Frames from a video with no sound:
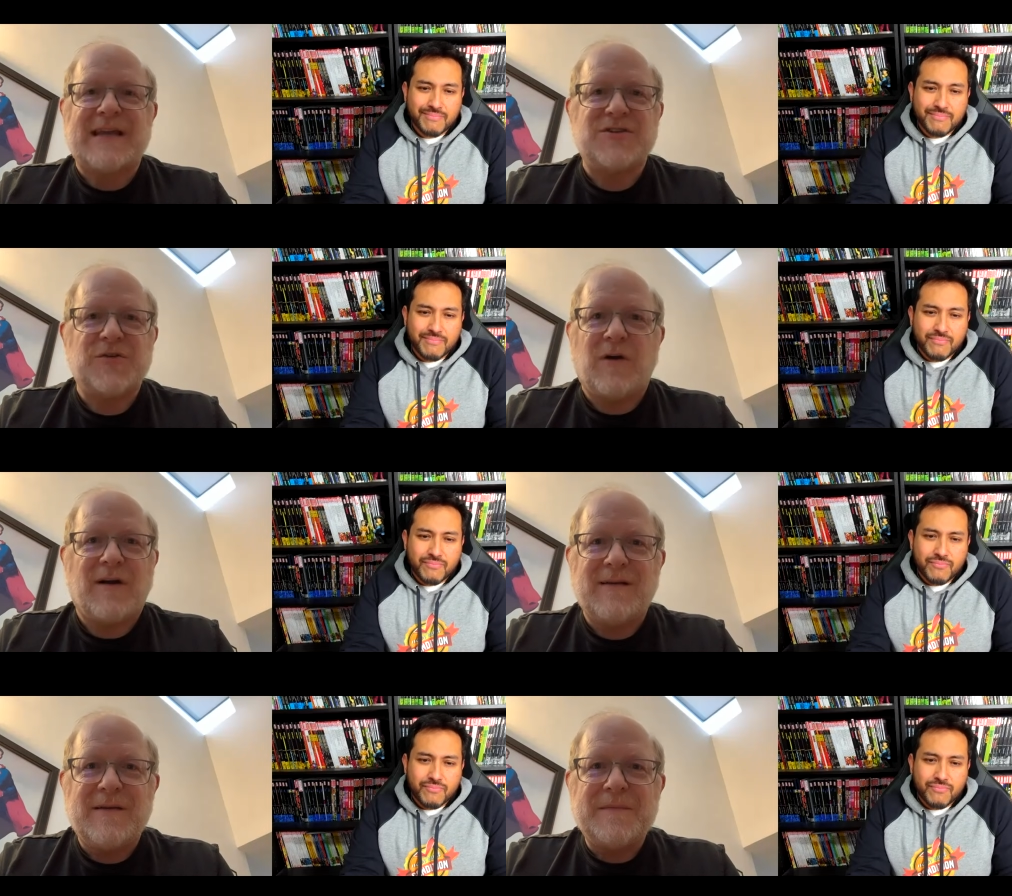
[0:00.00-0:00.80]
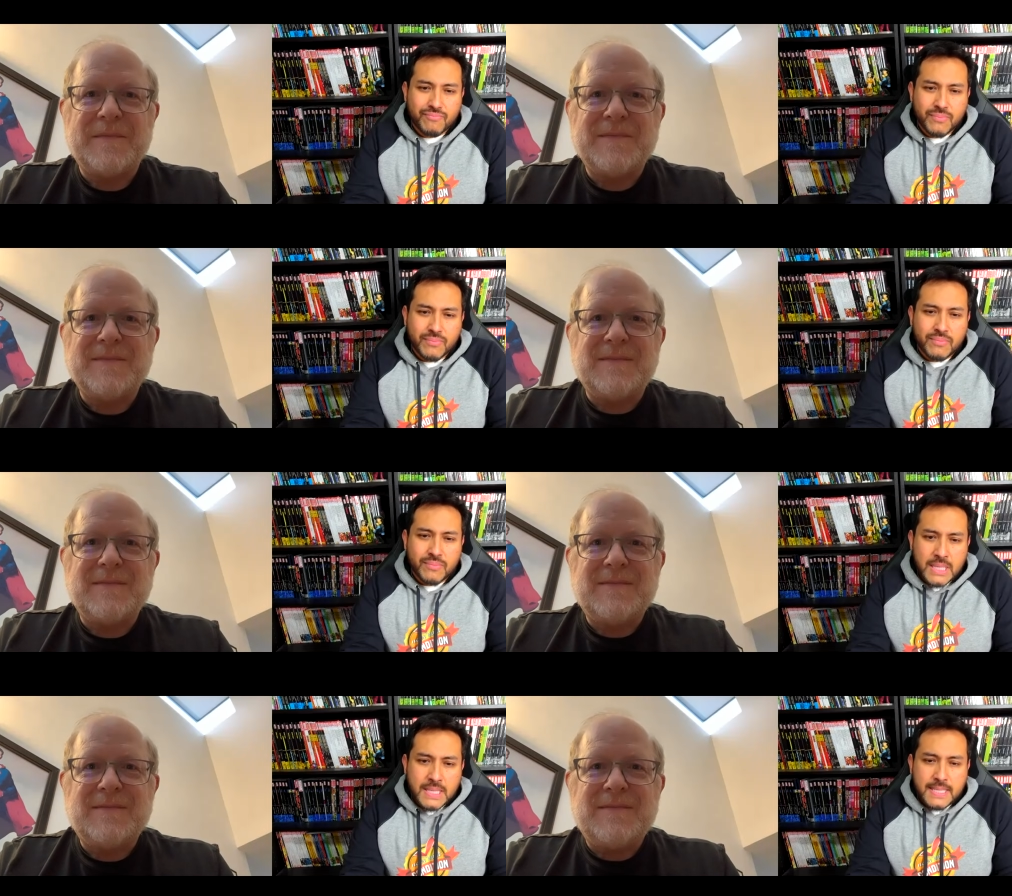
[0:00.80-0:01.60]
Speaker 1: as you are.
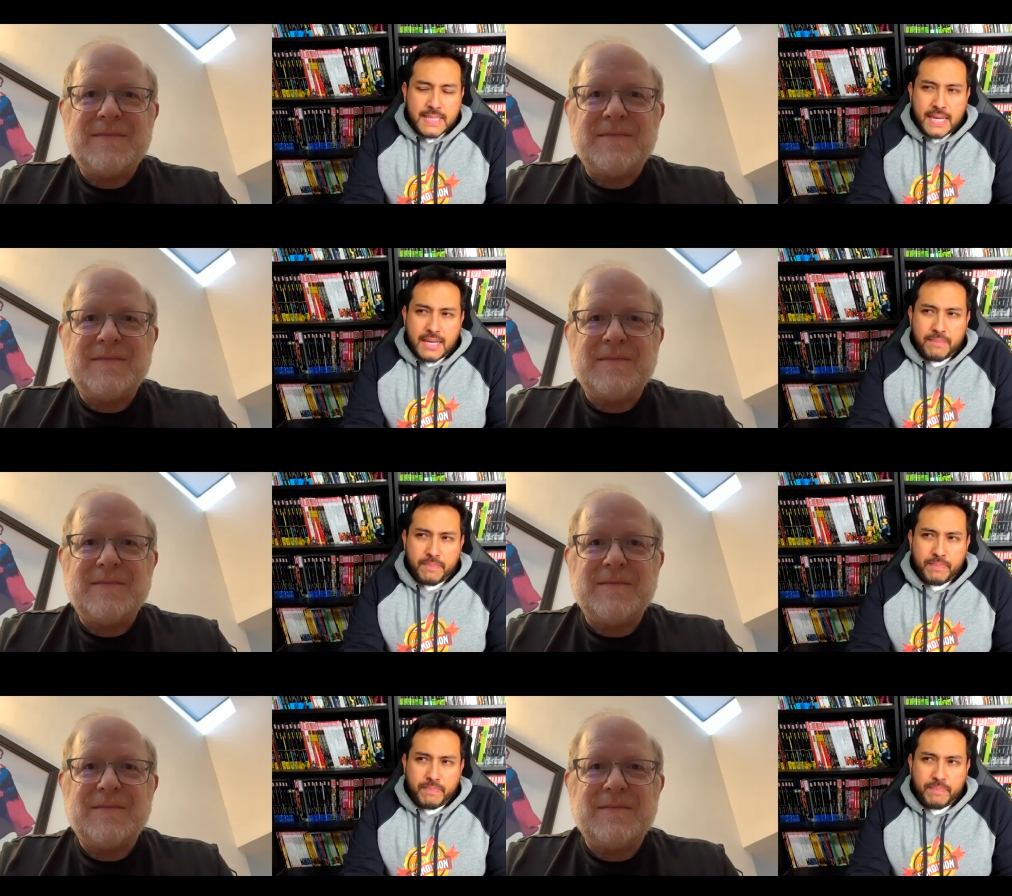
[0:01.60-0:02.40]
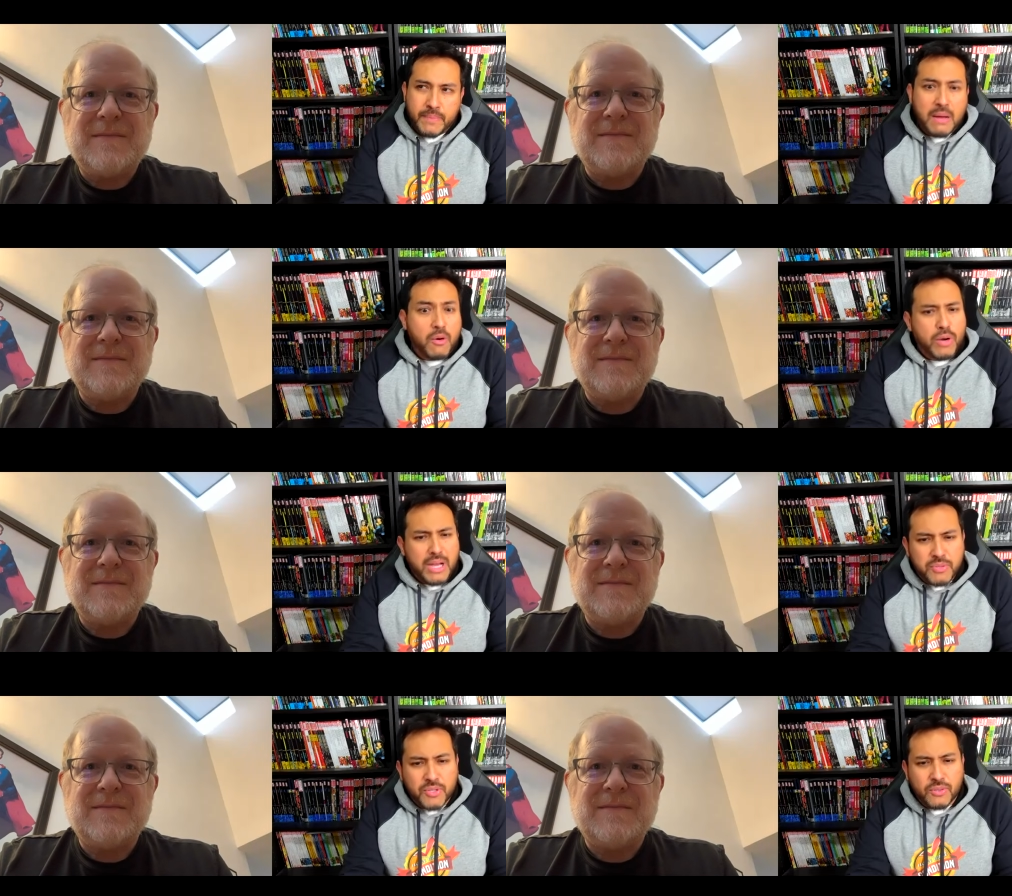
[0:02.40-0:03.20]
Speaker 2: Yeah, uh, oh
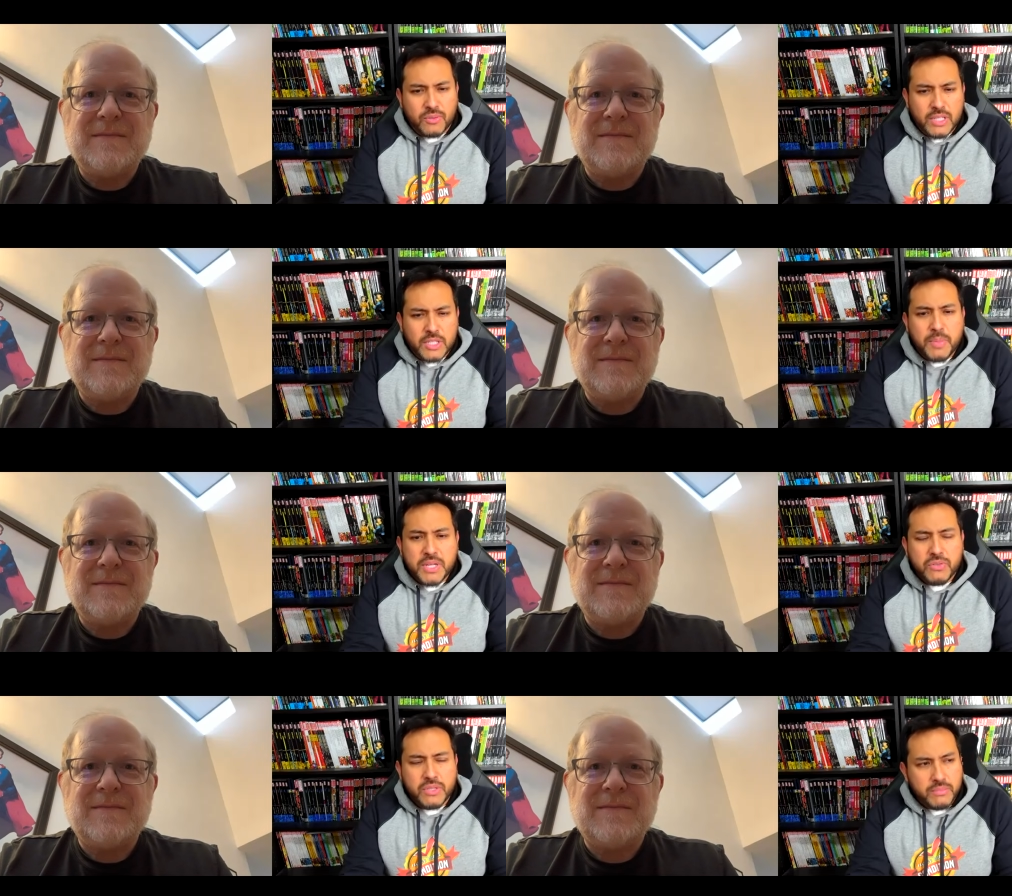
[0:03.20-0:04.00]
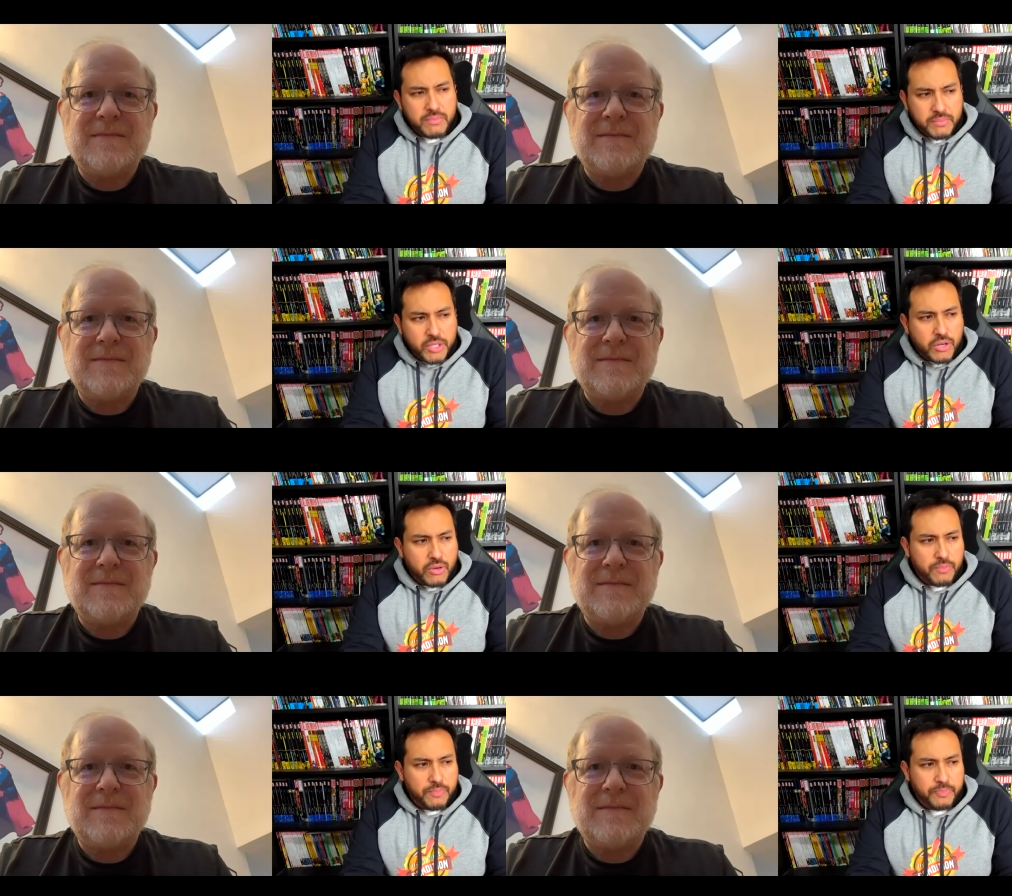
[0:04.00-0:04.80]
absolutely, especially you
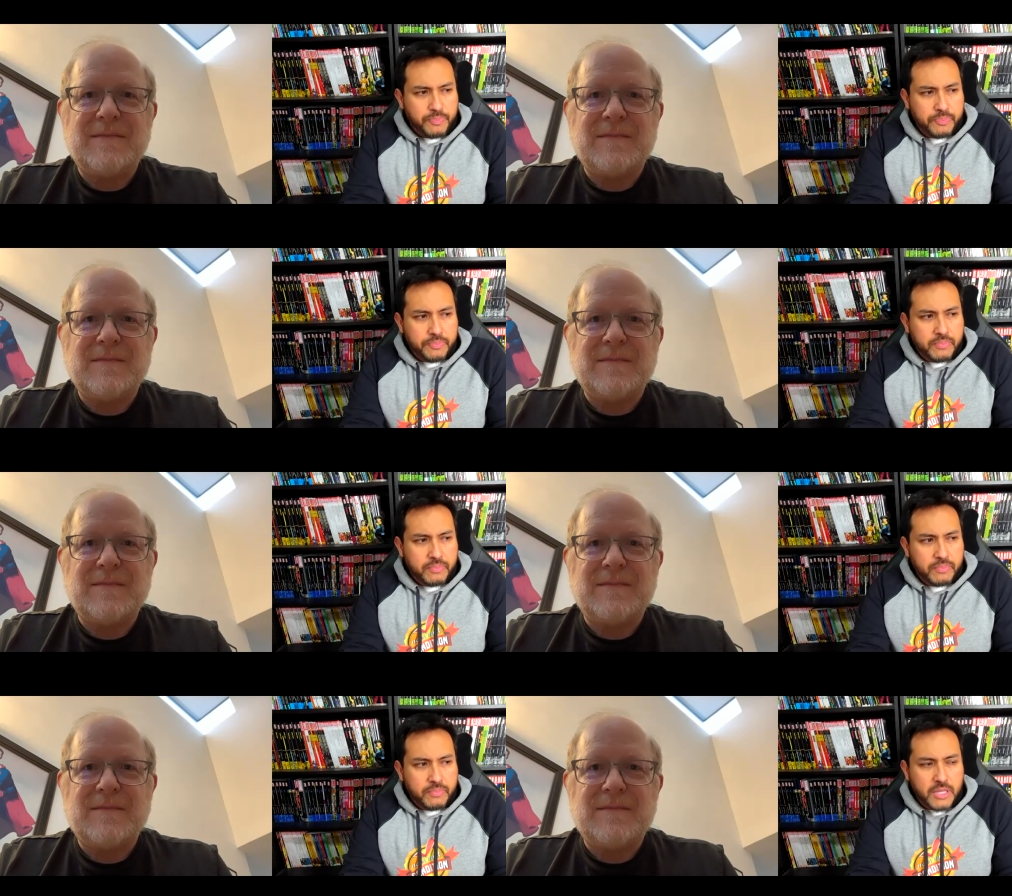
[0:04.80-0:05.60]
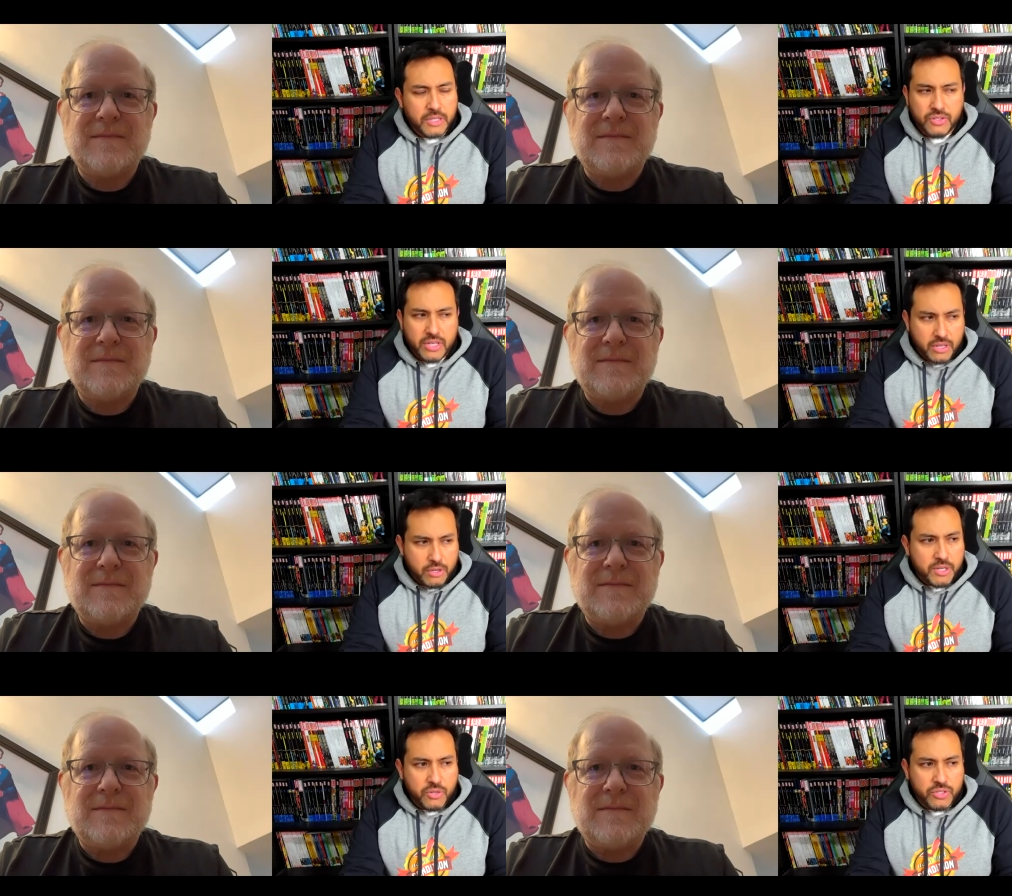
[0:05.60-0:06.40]
know not to say that
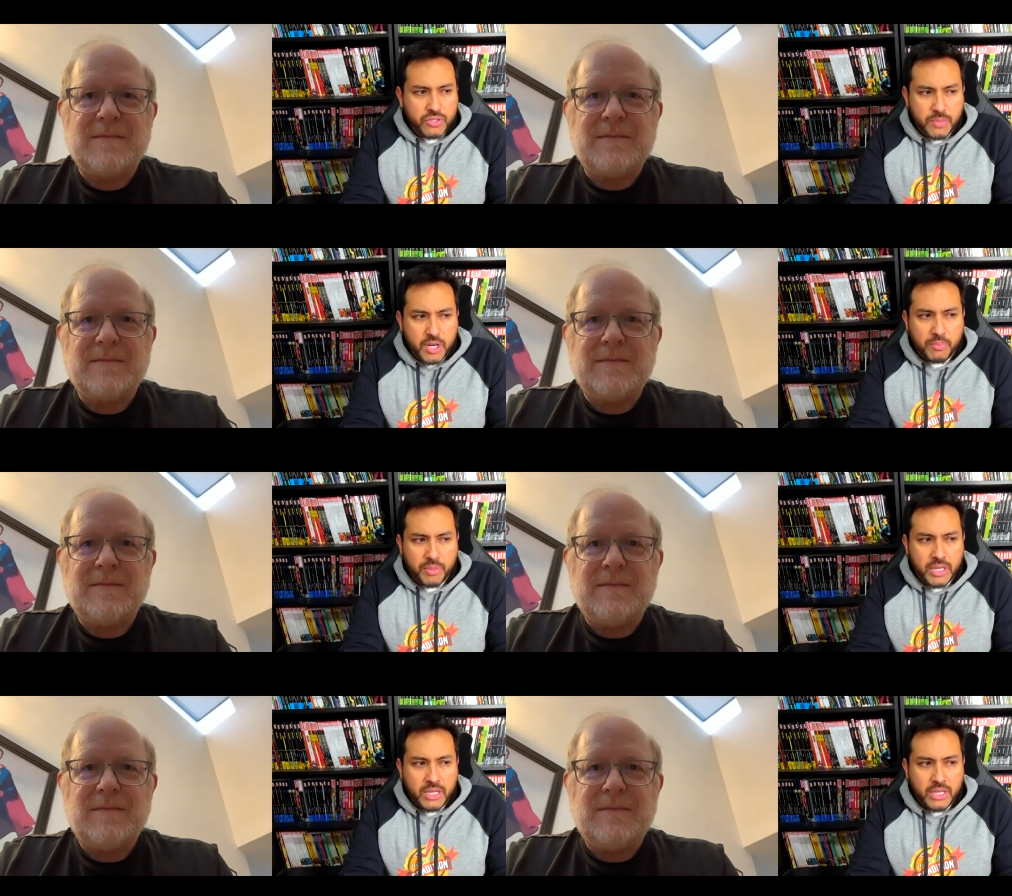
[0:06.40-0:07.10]
Humanoids is small, but